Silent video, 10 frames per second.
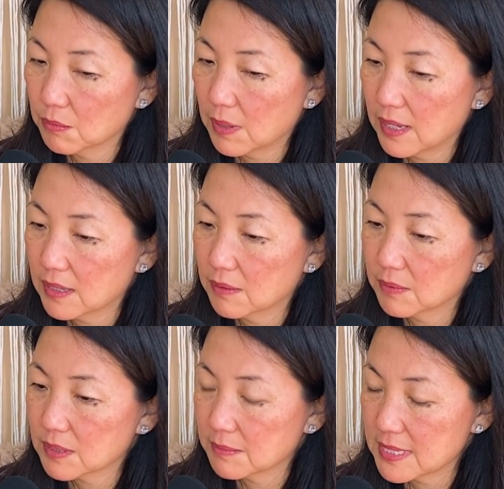what
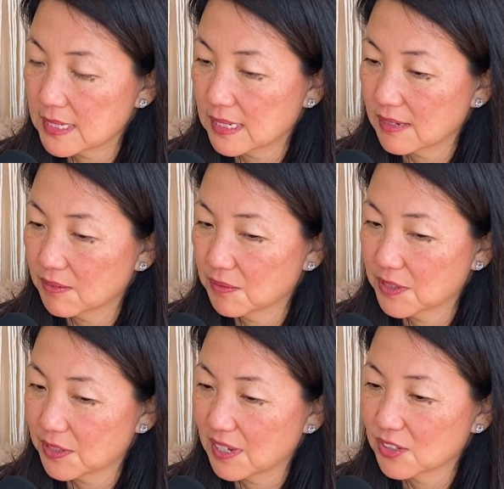was missing
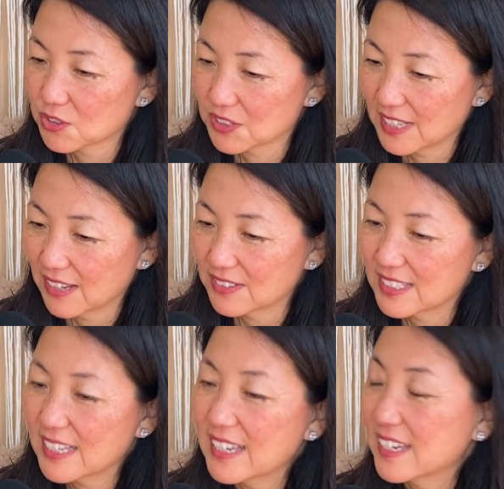with
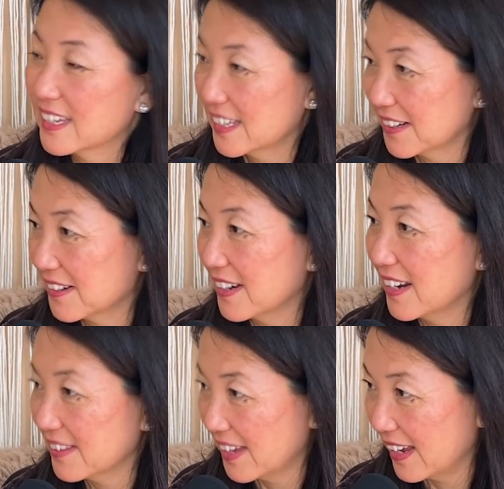ultrasounds
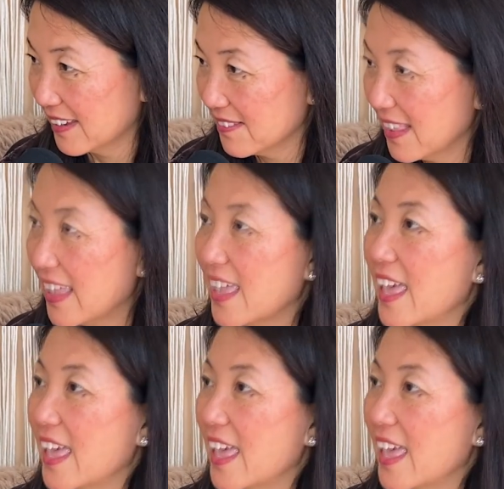here in LA